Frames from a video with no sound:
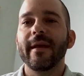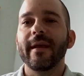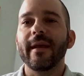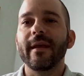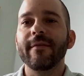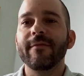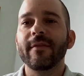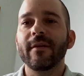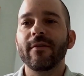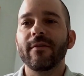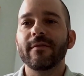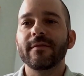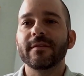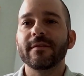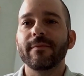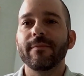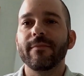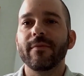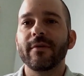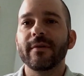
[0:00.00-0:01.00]
If there are
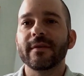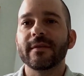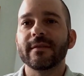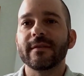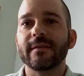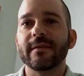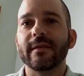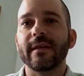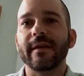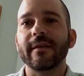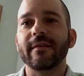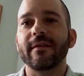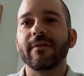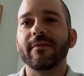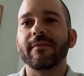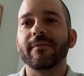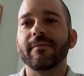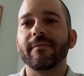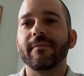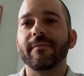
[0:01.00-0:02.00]
some books like the